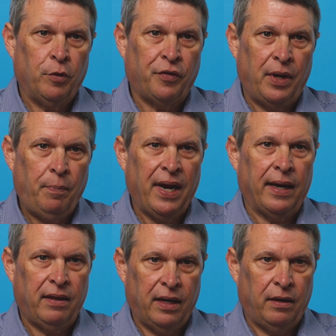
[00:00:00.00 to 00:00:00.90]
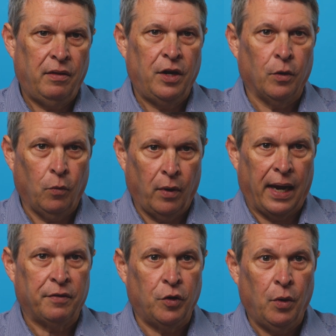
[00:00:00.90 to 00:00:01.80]
your CPA at the end of the year will
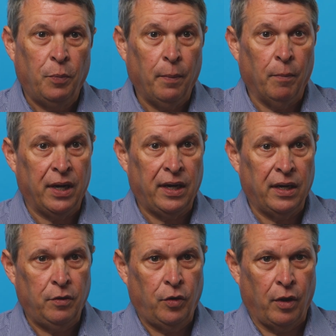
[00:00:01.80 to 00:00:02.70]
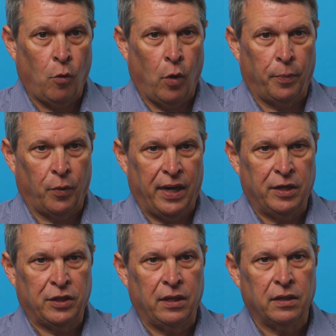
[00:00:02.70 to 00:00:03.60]
ask you to put money into the
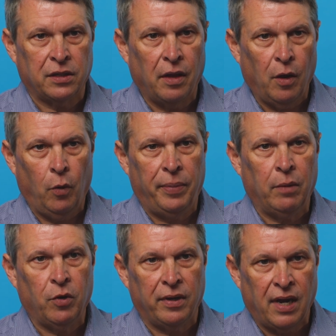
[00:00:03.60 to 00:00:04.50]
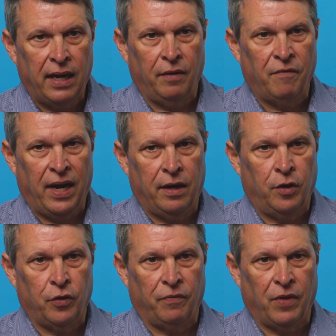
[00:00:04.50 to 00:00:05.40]
corporation so that we'll be able to take
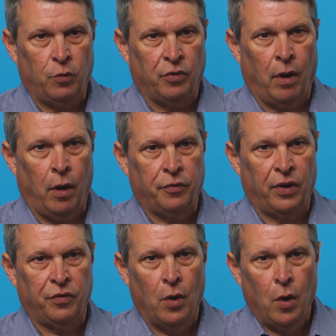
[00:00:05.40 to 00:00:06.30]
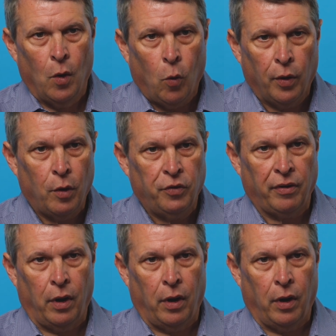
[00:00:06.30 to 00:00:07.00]
advantage of those losses, or those